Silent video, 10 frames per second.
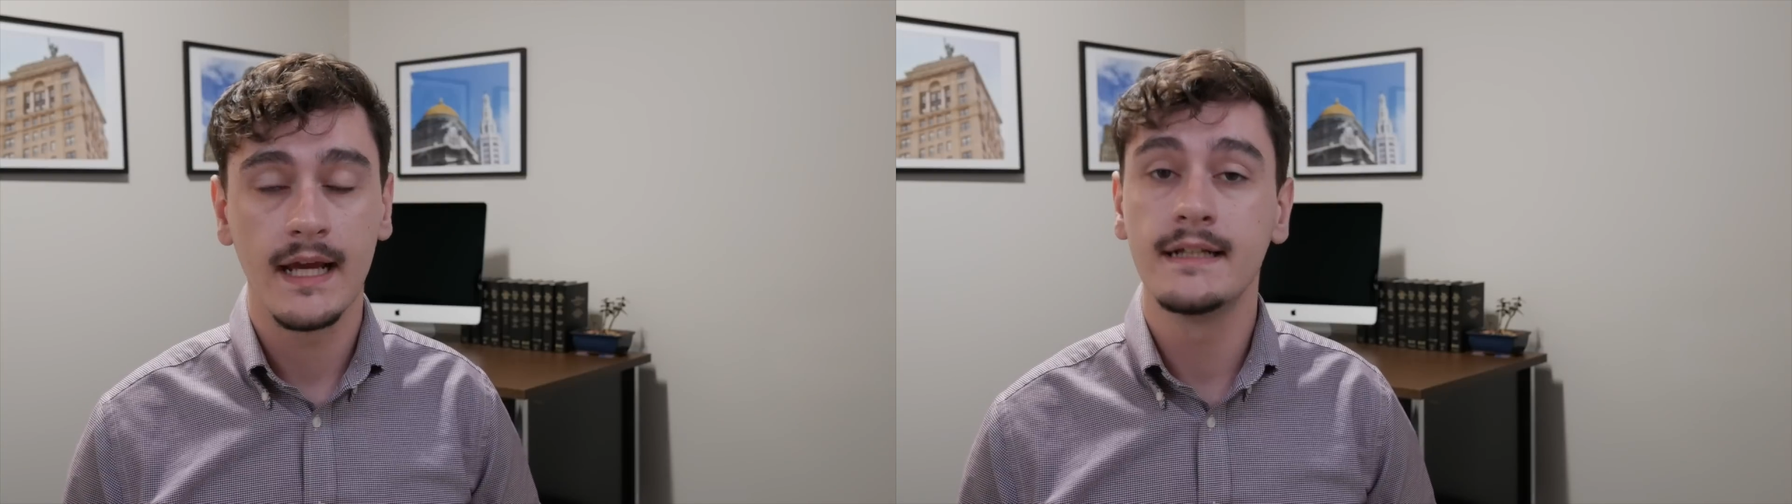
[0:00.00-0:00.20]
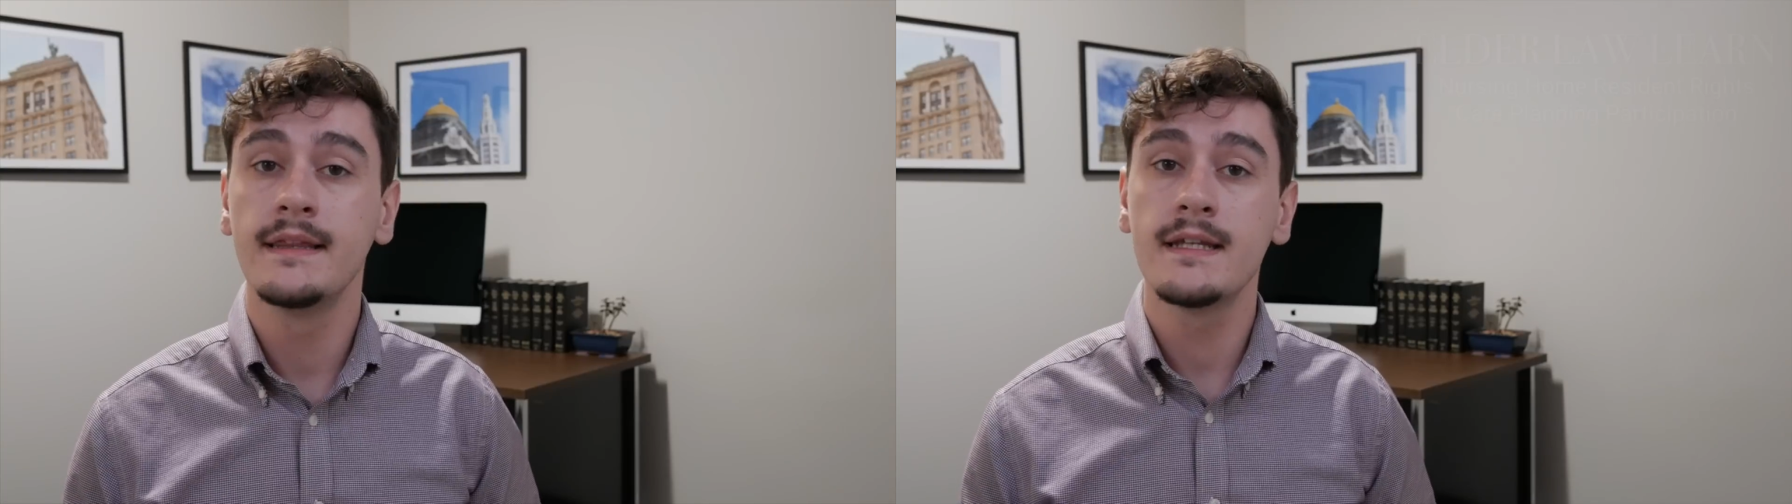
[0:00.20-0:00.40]

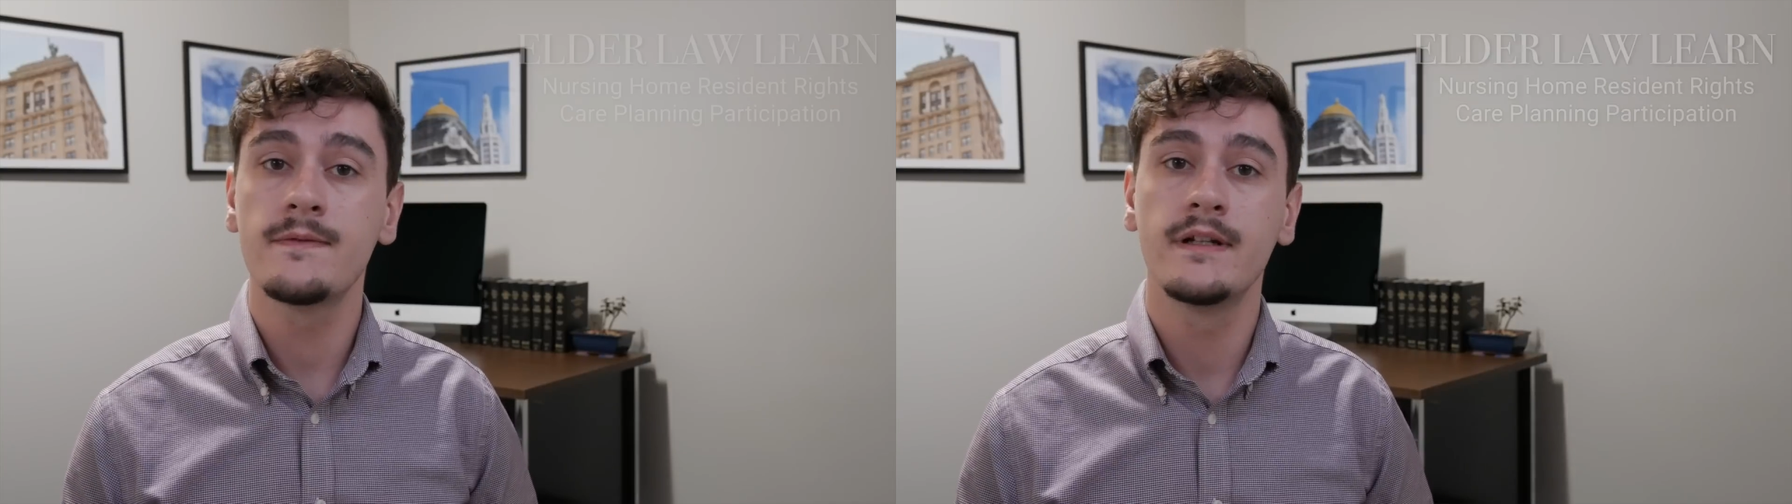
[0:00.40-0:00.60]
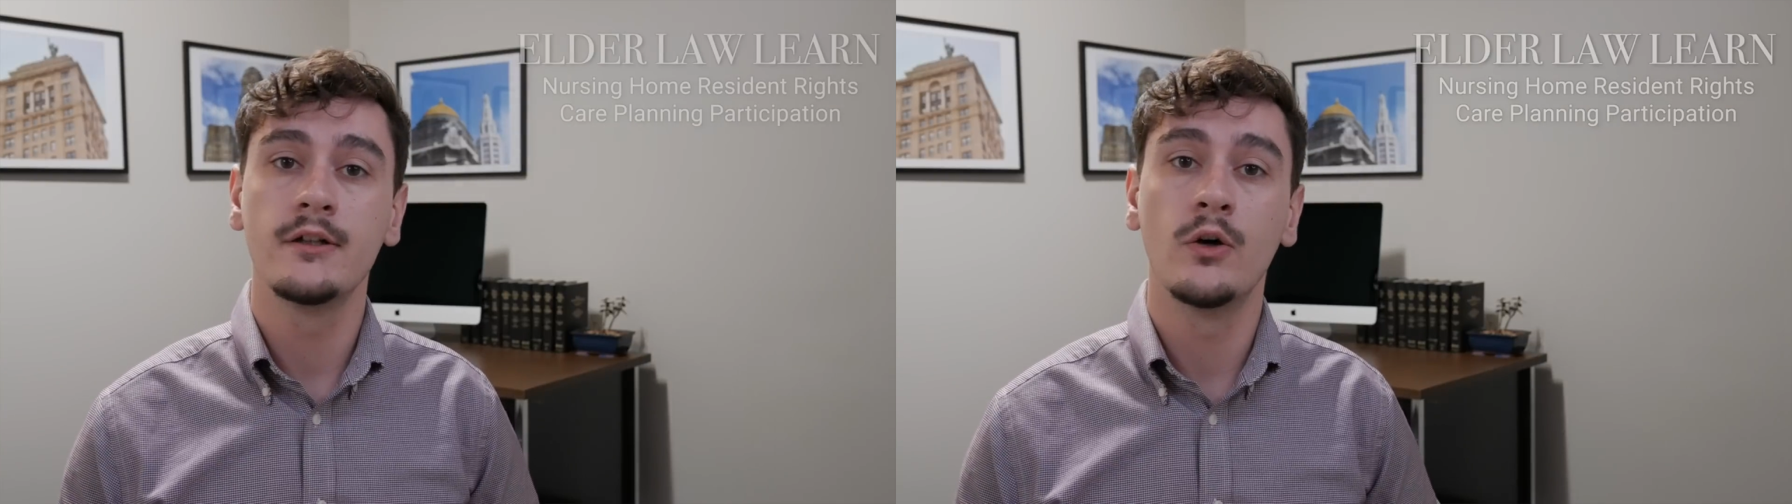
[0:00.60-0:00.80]
and in this
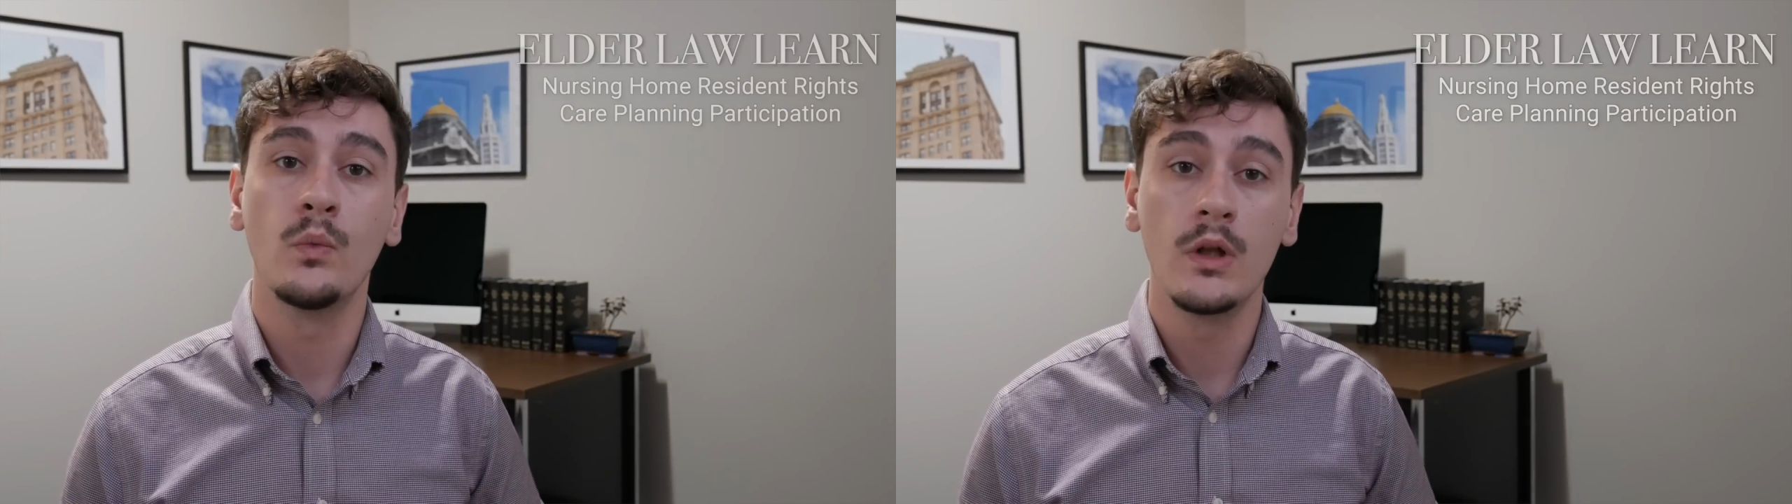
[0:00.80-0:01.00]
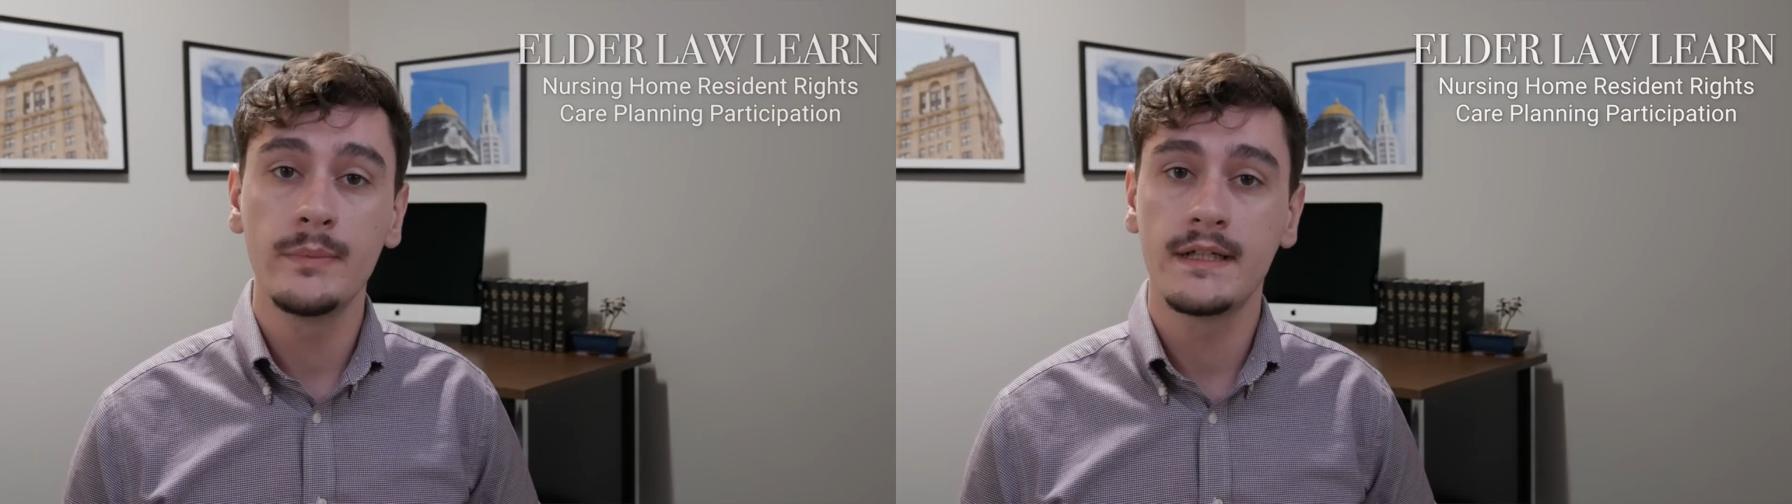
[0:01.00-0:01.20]
video
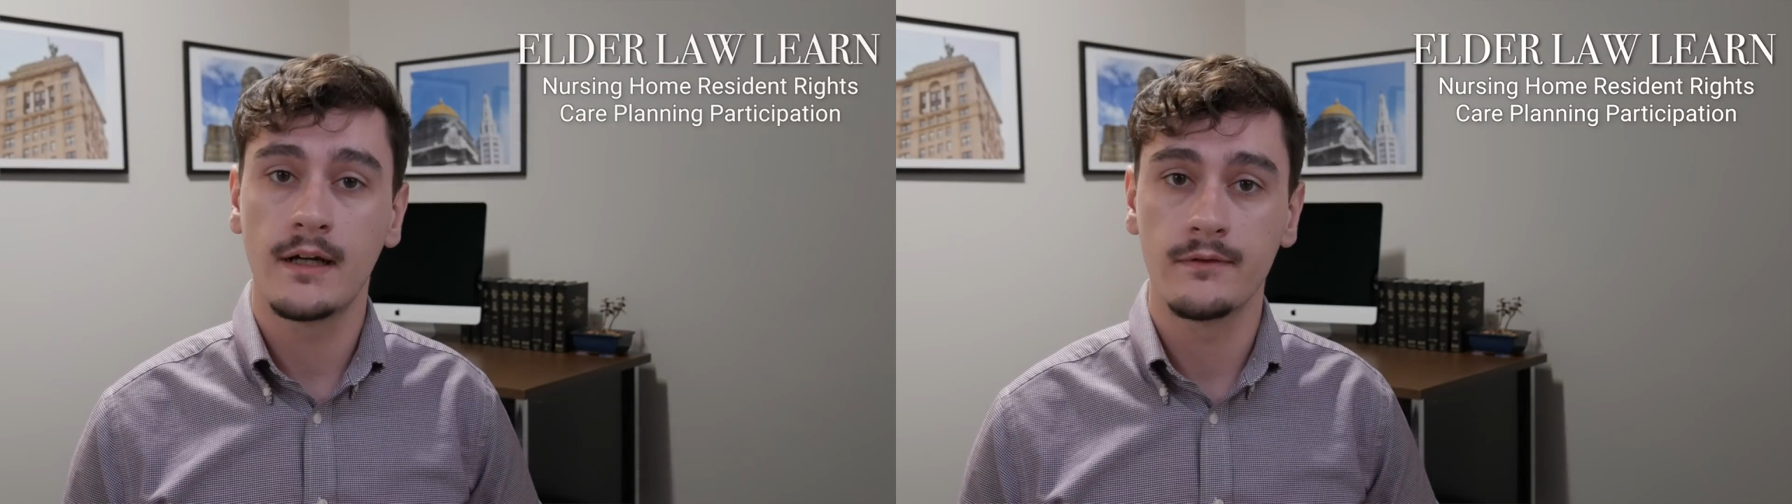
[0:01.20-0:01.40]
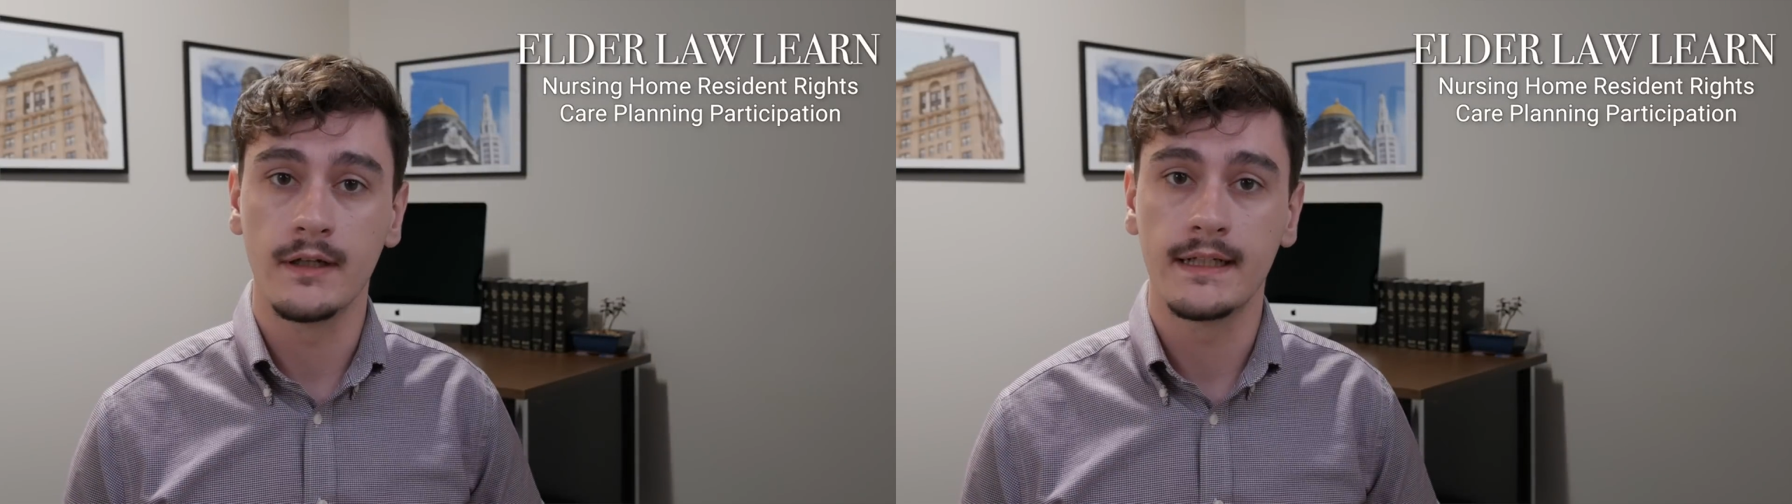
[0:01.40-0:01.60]
we'll be
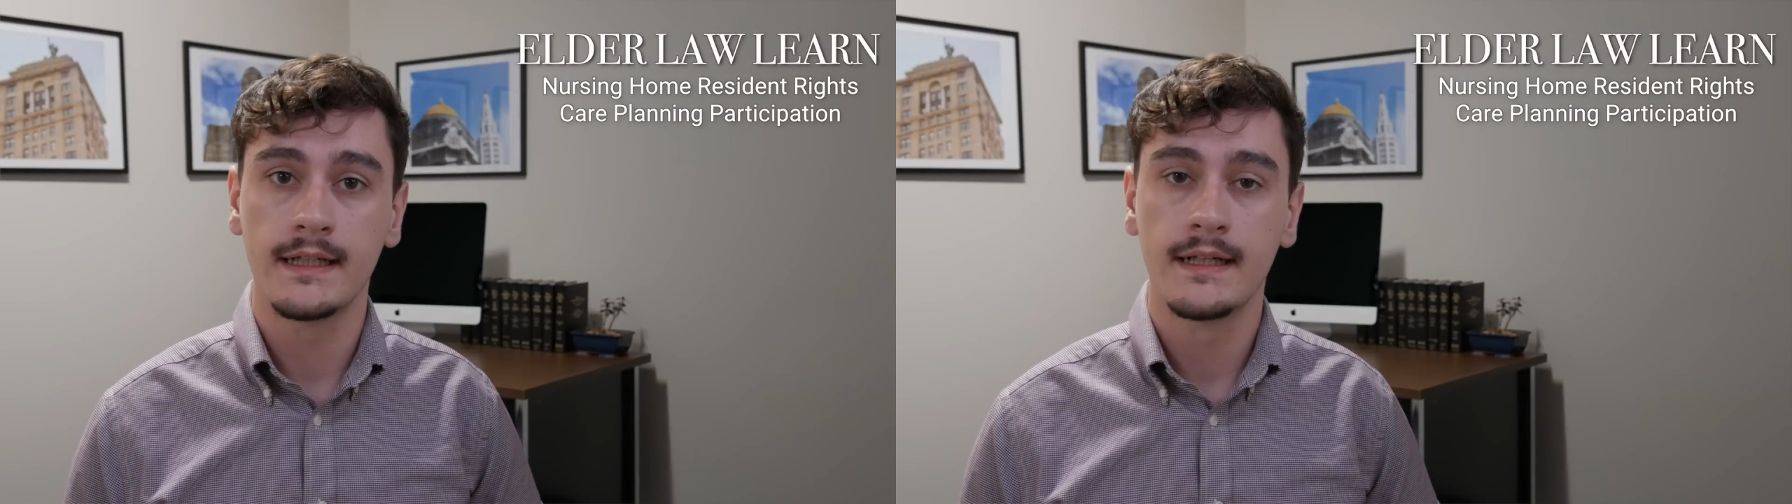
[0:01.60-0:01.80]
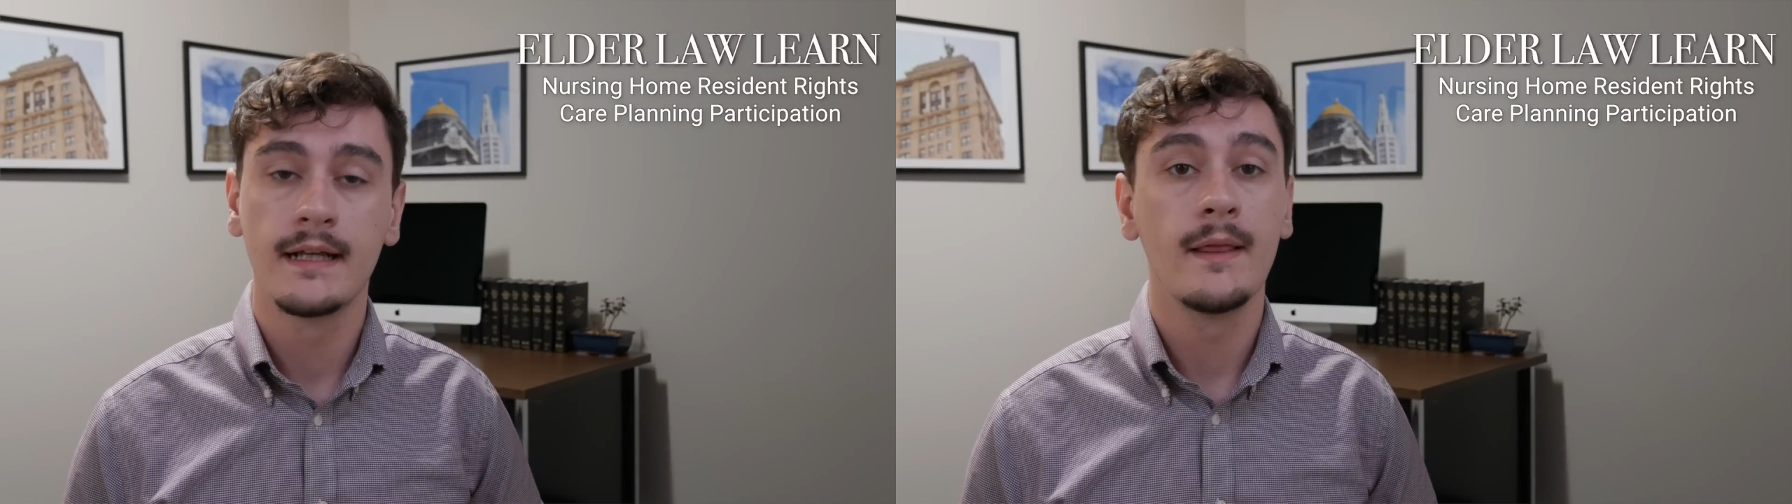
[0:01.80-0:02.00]
covering